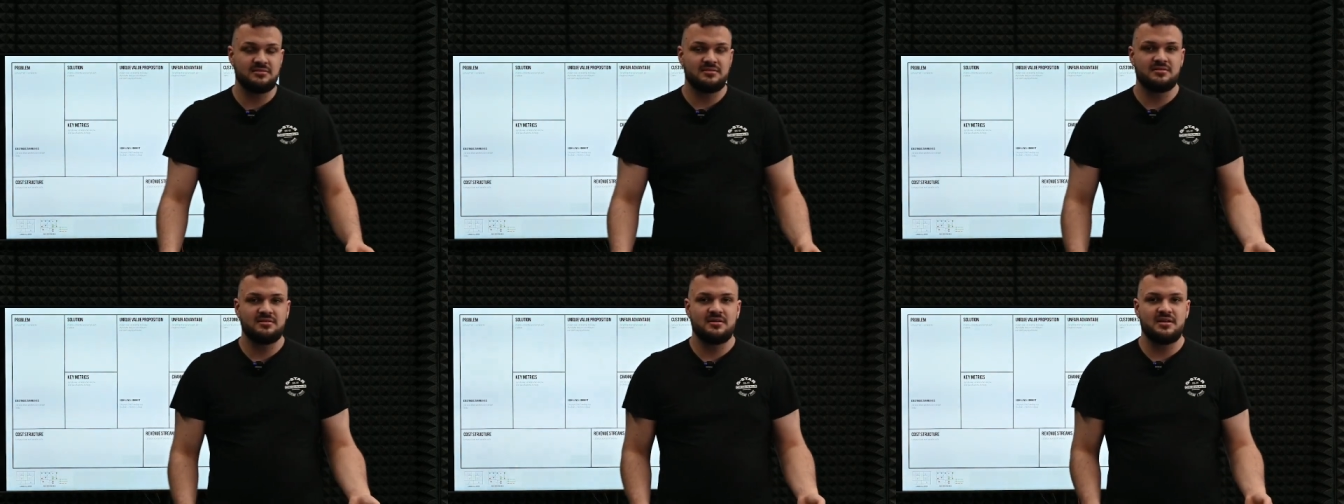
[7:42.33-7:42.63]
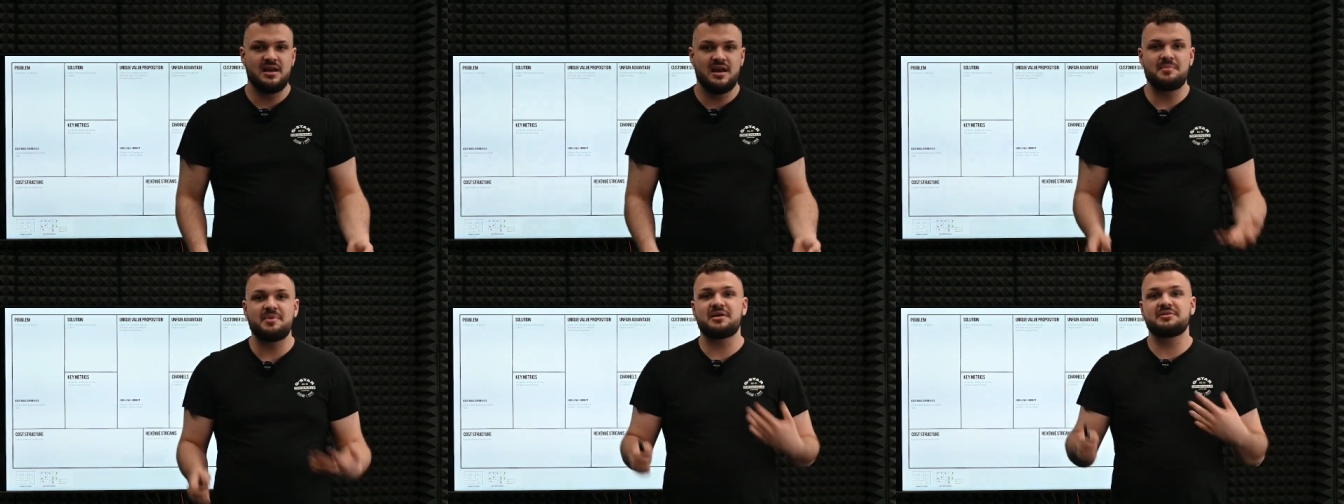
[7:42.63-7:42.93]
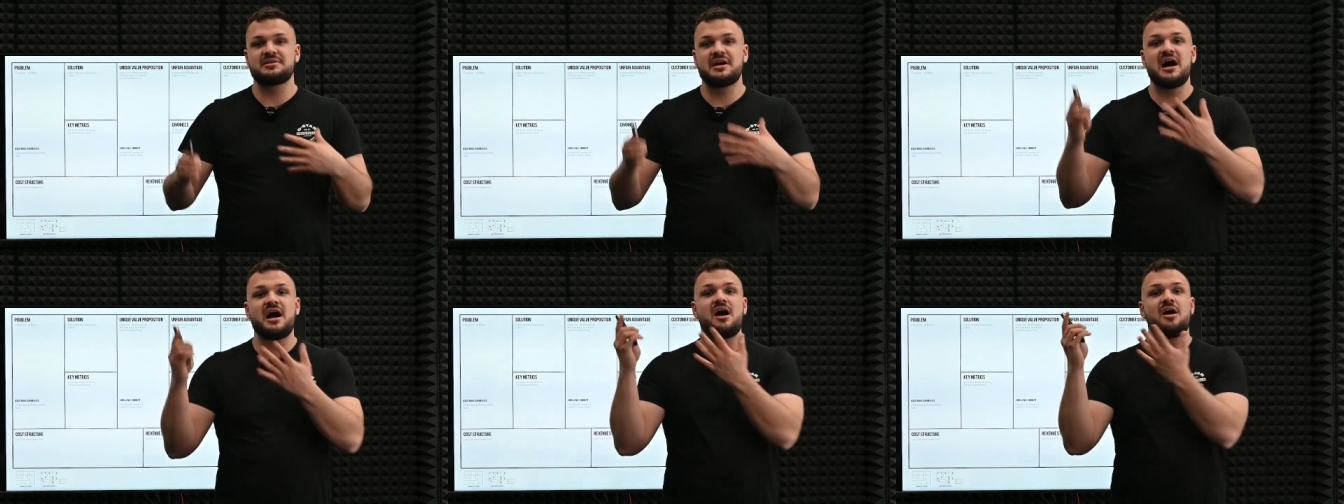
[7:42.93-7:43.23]
about
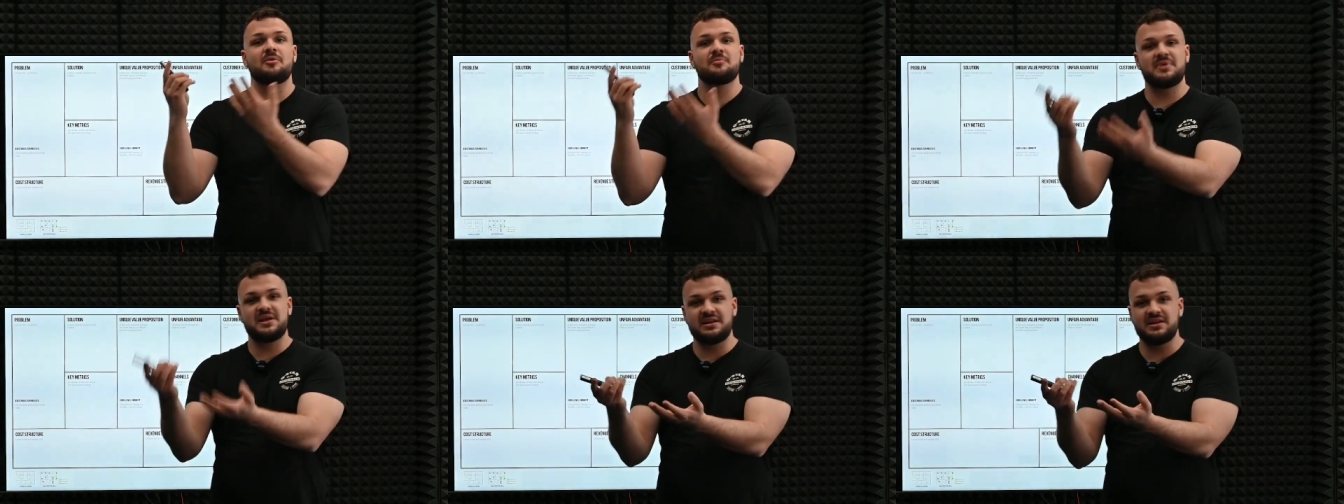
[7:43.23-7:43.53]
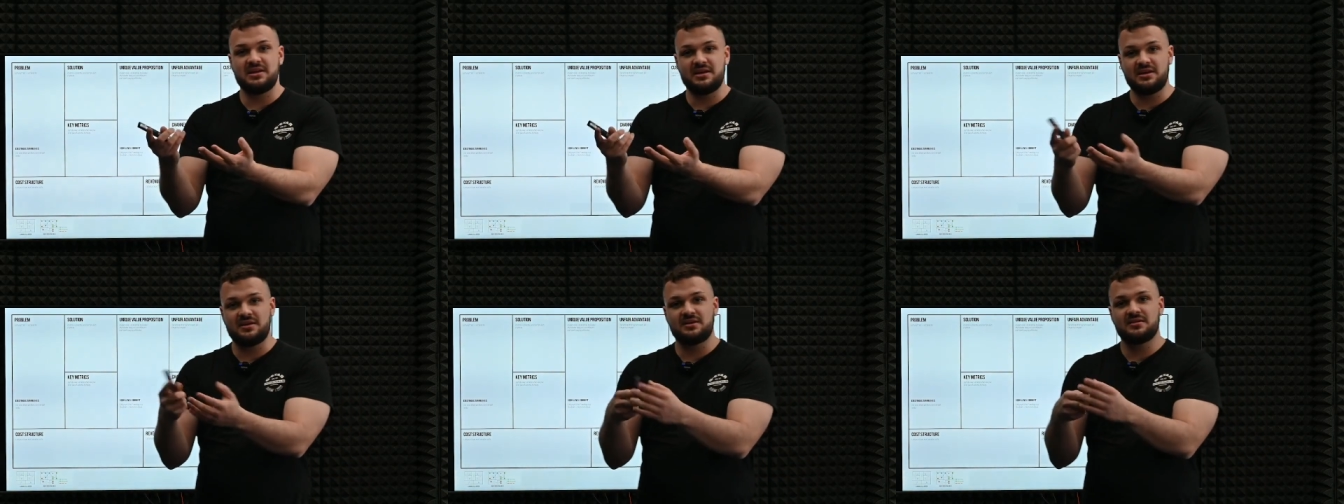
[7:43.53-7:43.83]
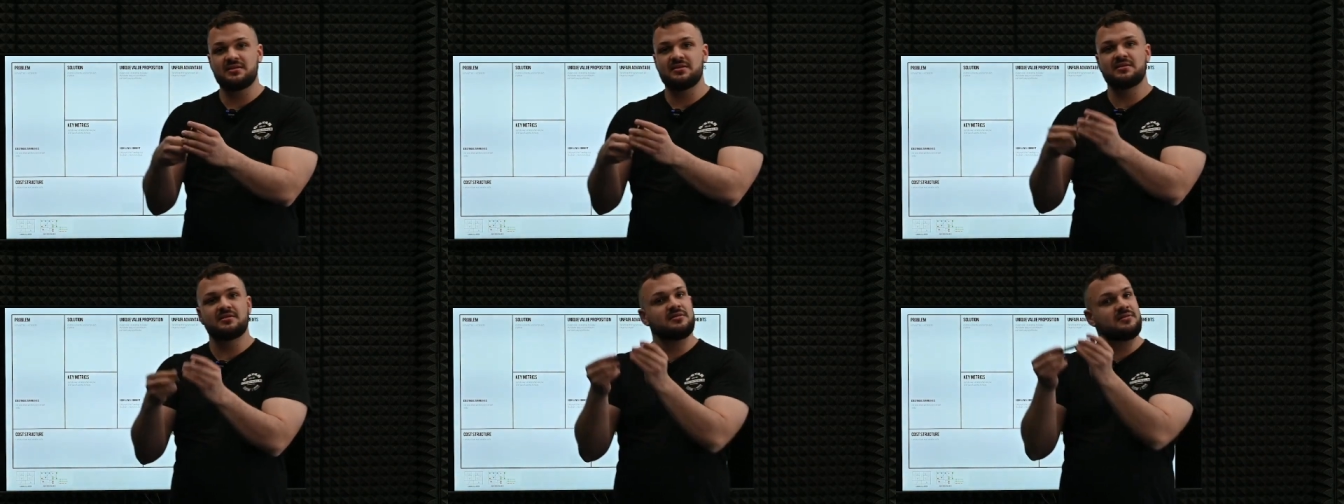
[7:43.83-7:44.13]
how many
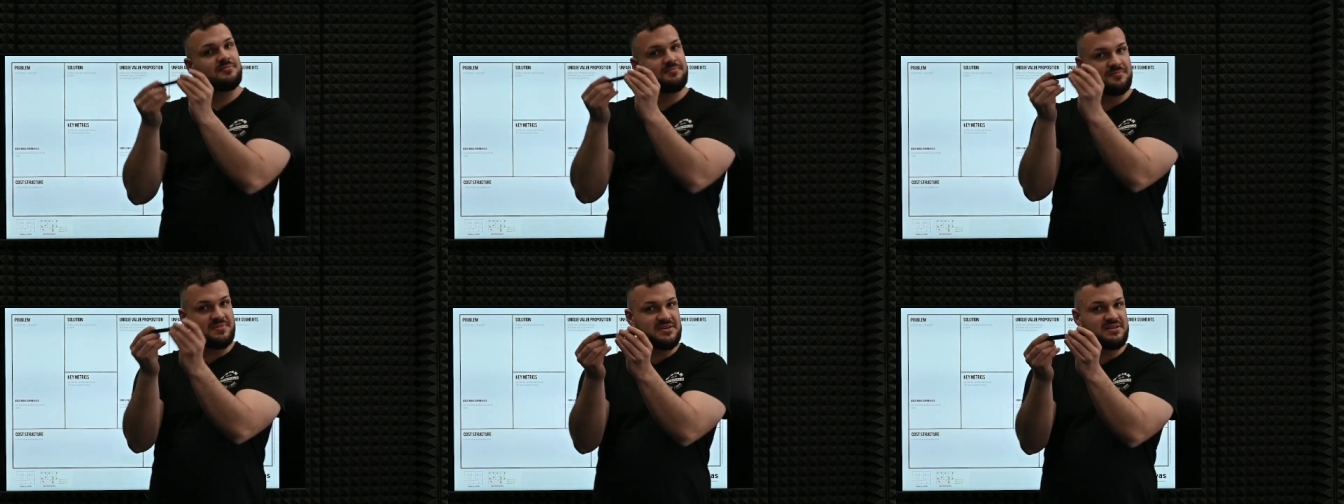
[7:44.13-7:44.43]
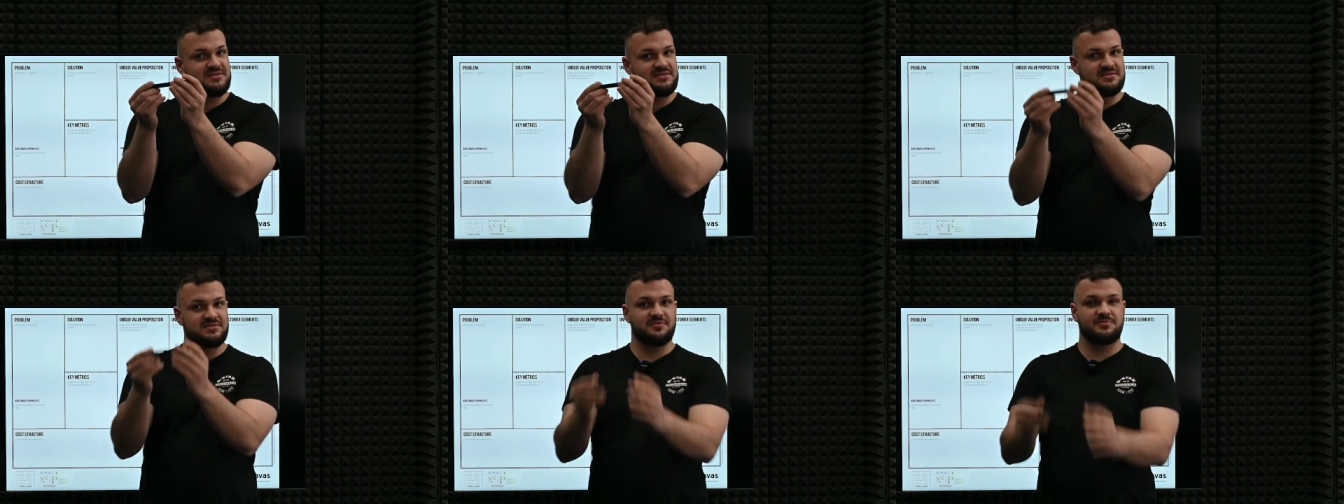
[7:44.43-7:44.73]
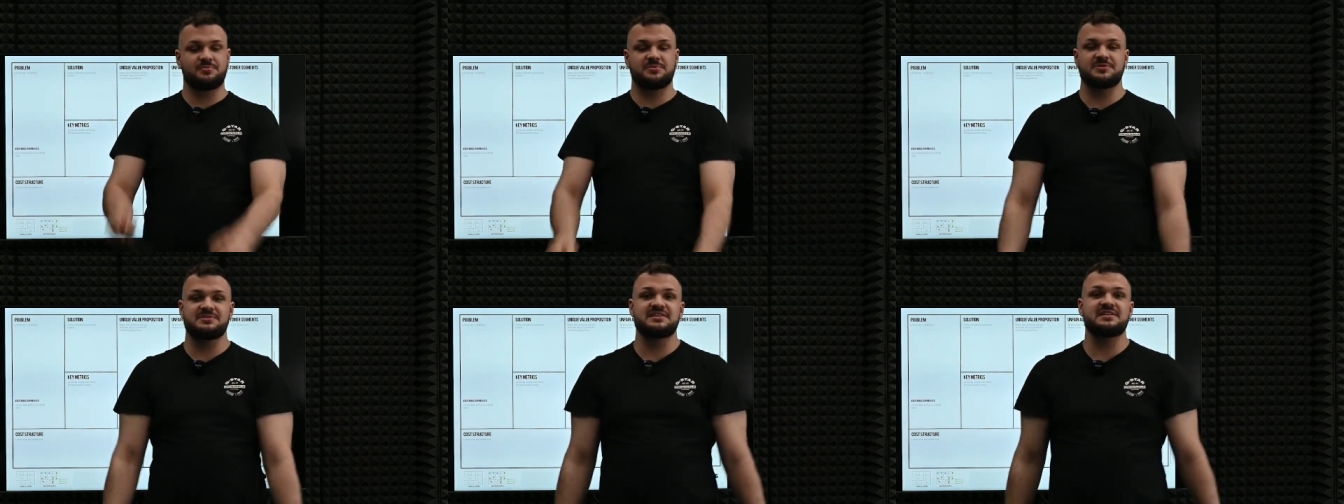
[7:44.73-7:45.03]
pieces of
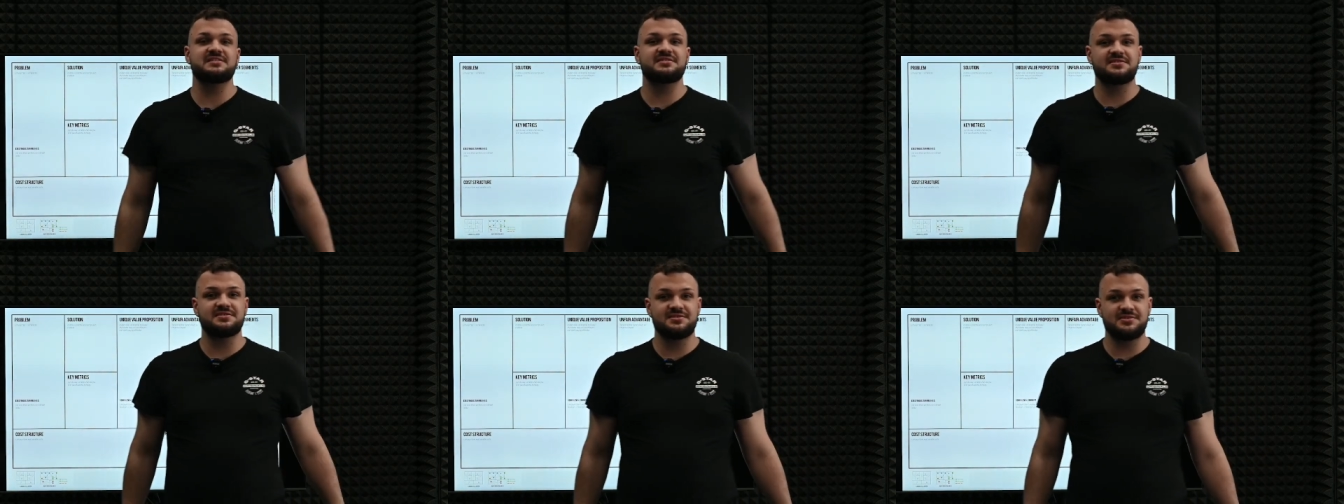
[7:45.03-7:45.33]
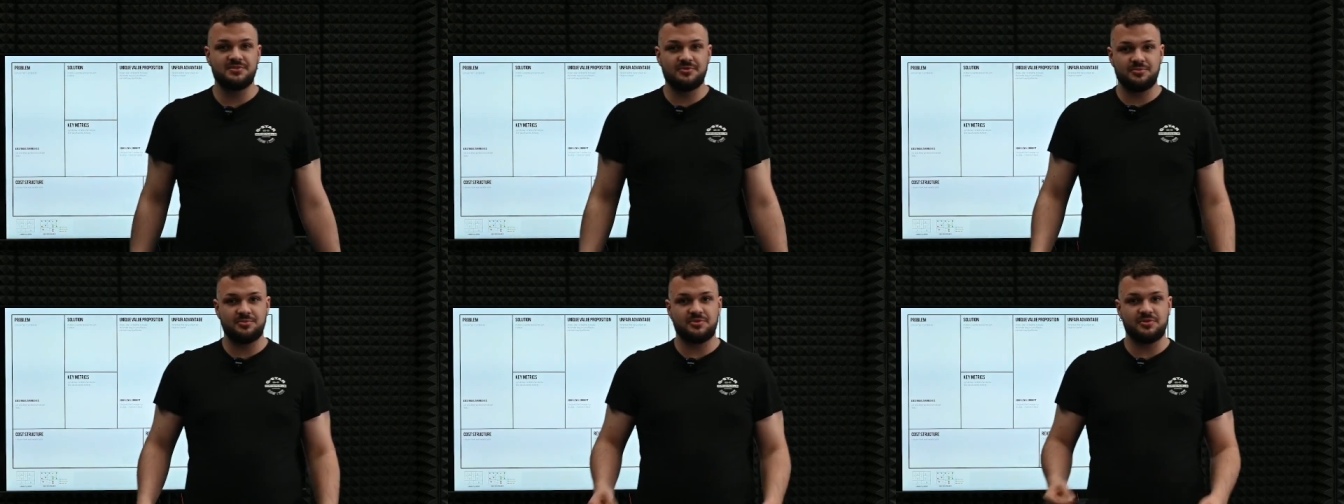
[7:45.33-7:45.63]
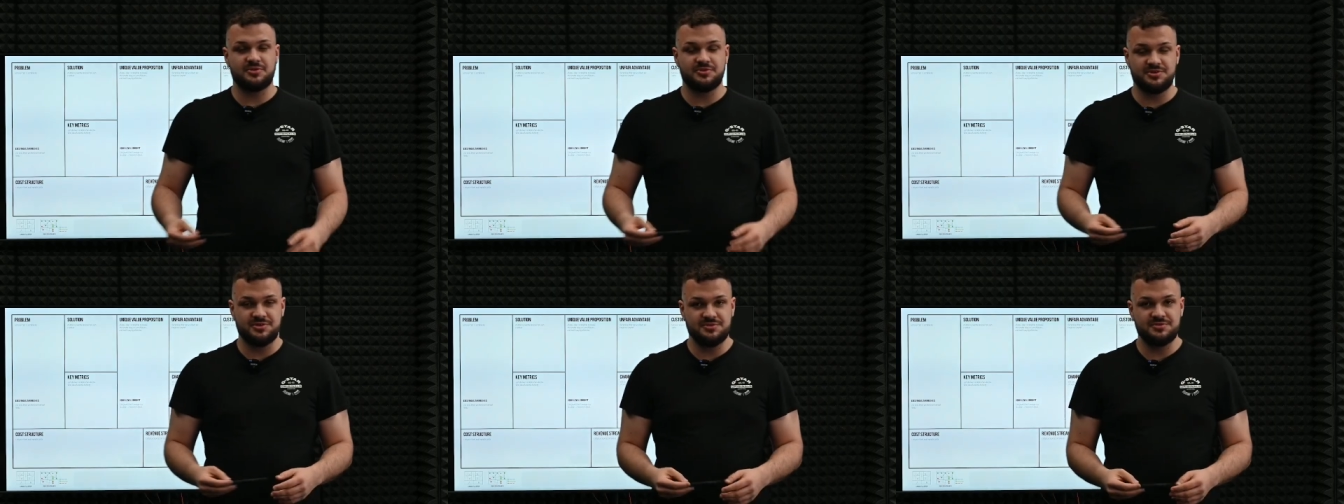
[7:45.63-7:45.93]
presenters you
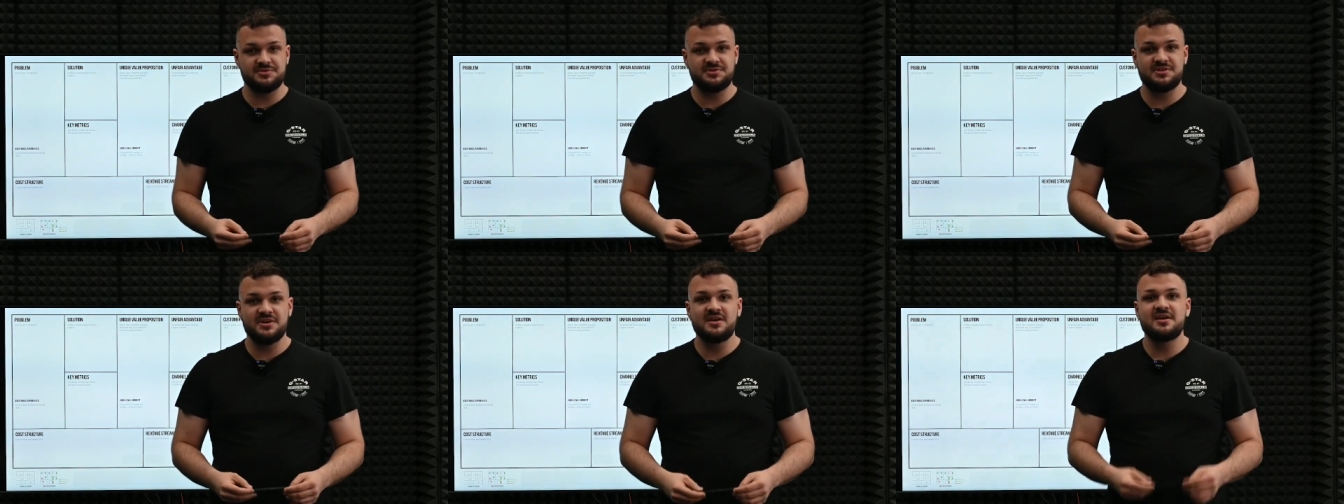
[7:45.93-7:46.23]
produce.